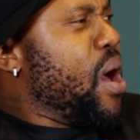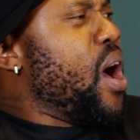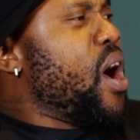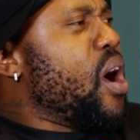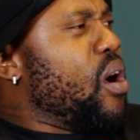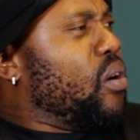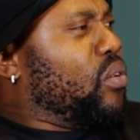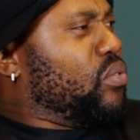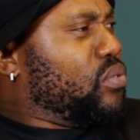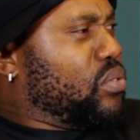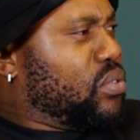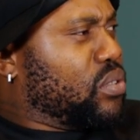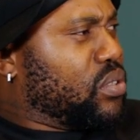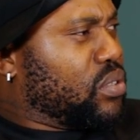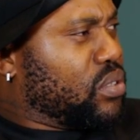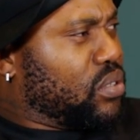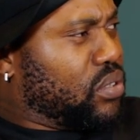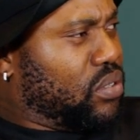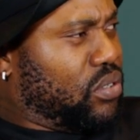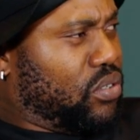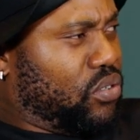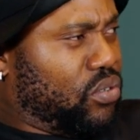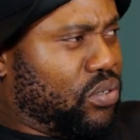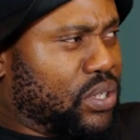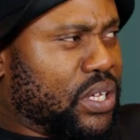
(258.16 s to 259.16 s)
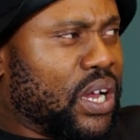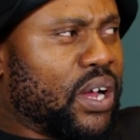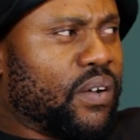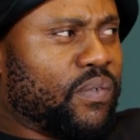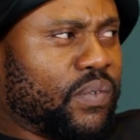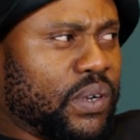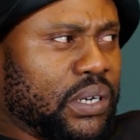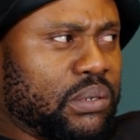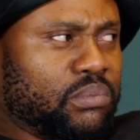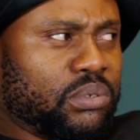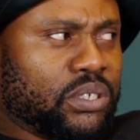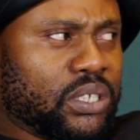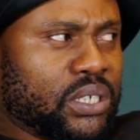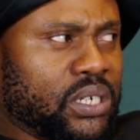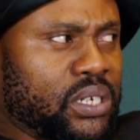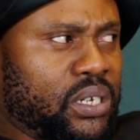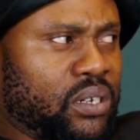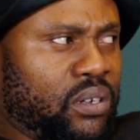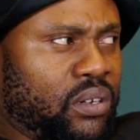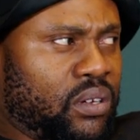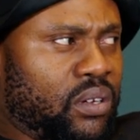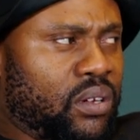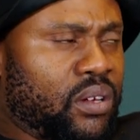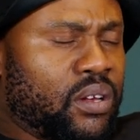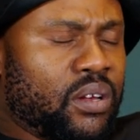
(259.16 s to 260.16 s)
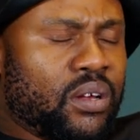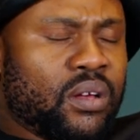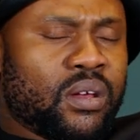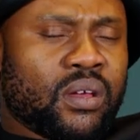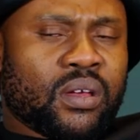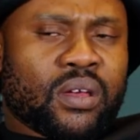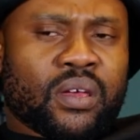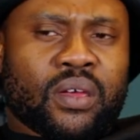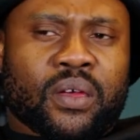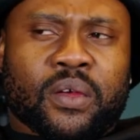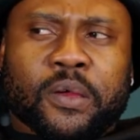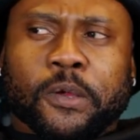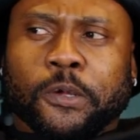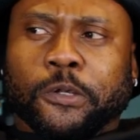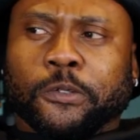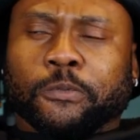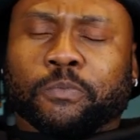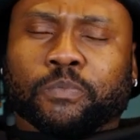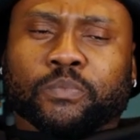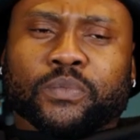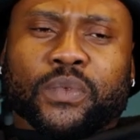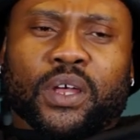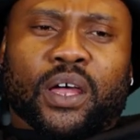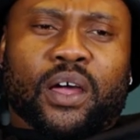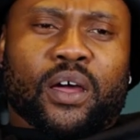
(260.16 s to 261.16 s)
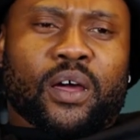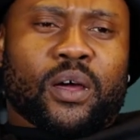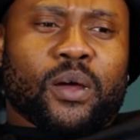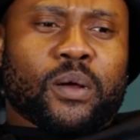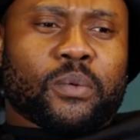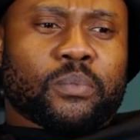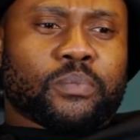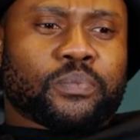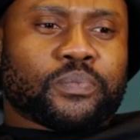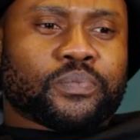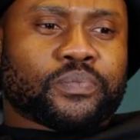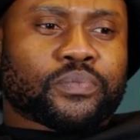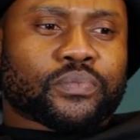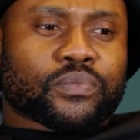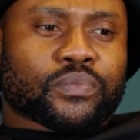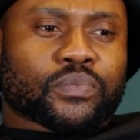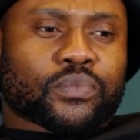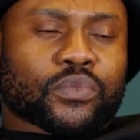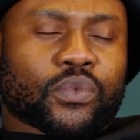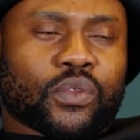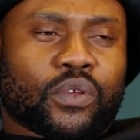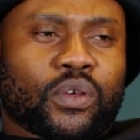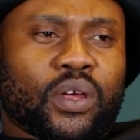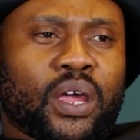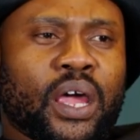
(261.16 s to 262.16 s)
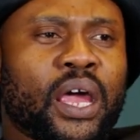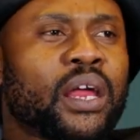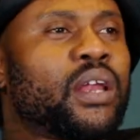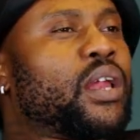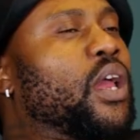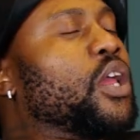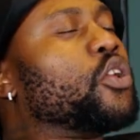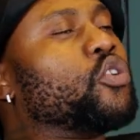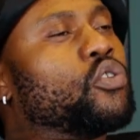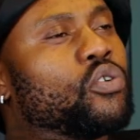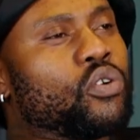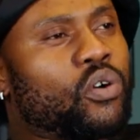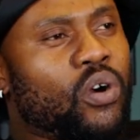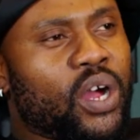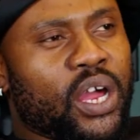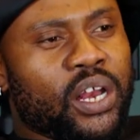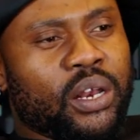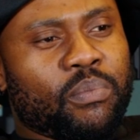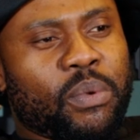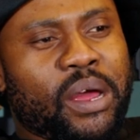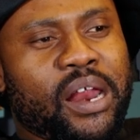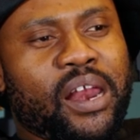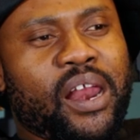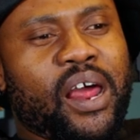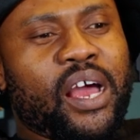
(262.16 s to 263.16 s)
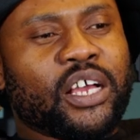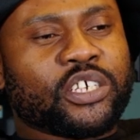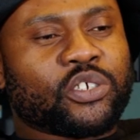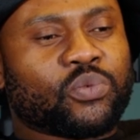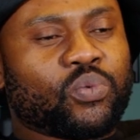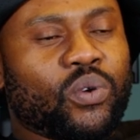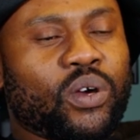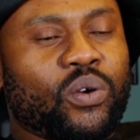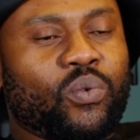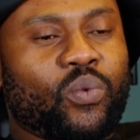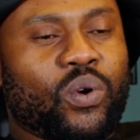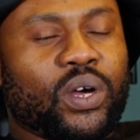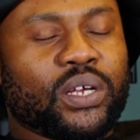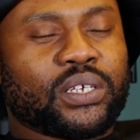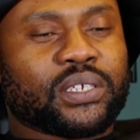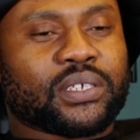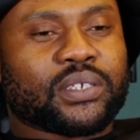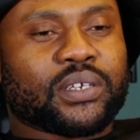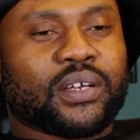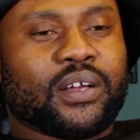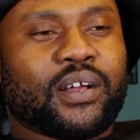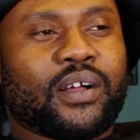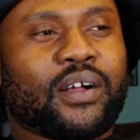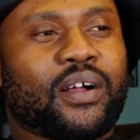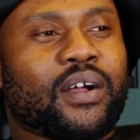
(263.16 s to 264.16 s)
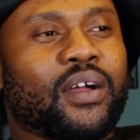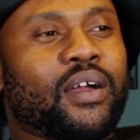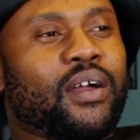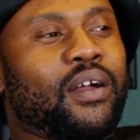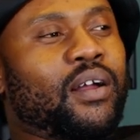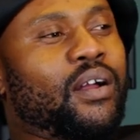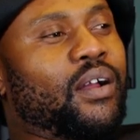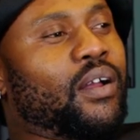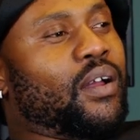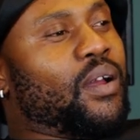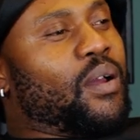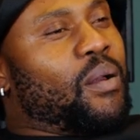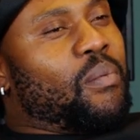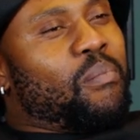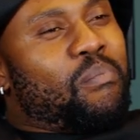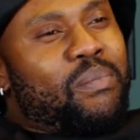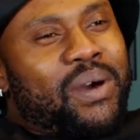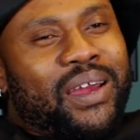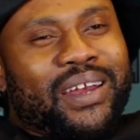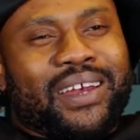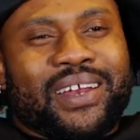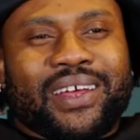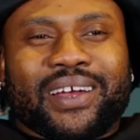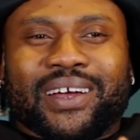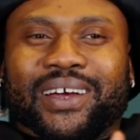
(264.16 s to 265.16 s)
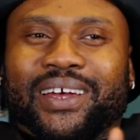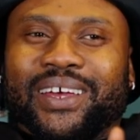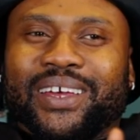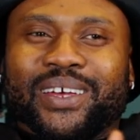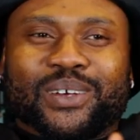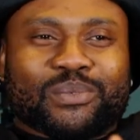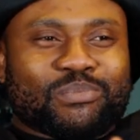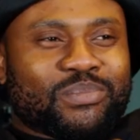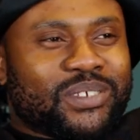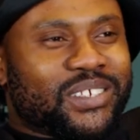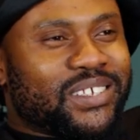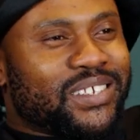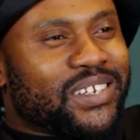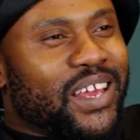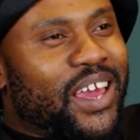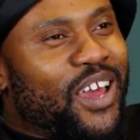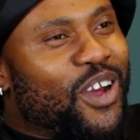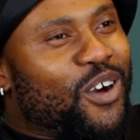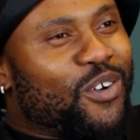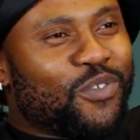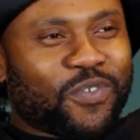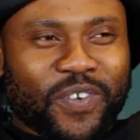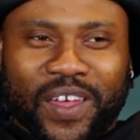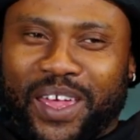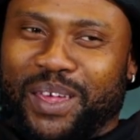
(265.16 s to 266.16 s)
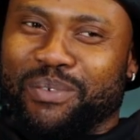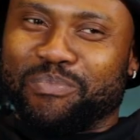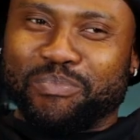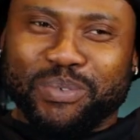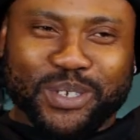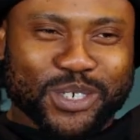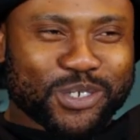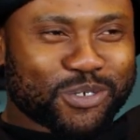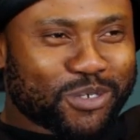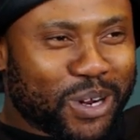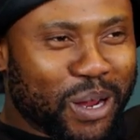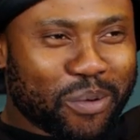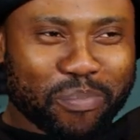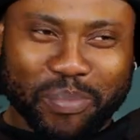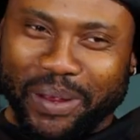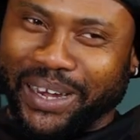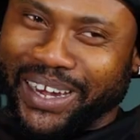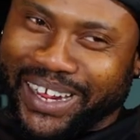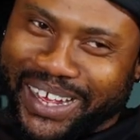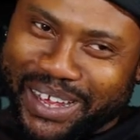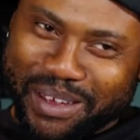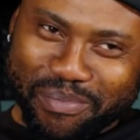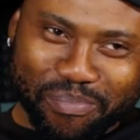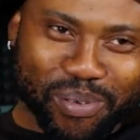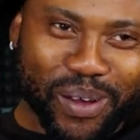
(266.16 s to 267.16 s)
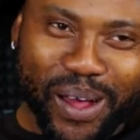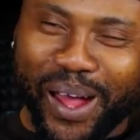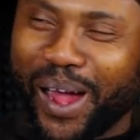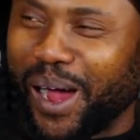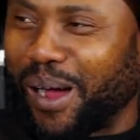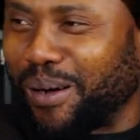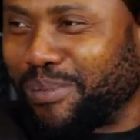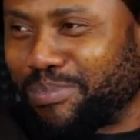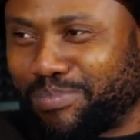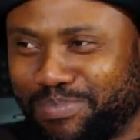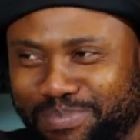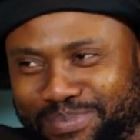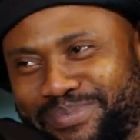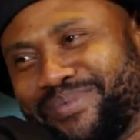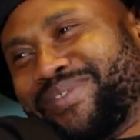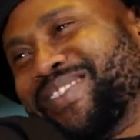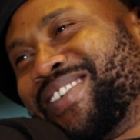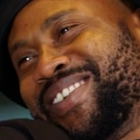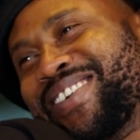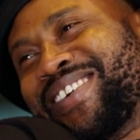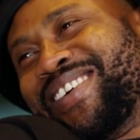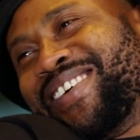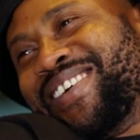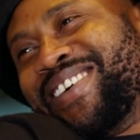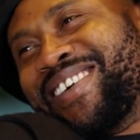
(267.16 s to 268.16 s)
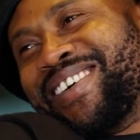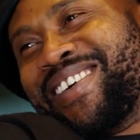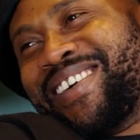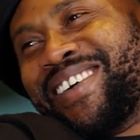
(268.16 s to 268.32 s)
out. Yeah, you tell what I'm saying. I hear what you're saying. Um, uh, you know, and my last one was my nigga himself ain't been dropping hip hop. Yeah. yeah.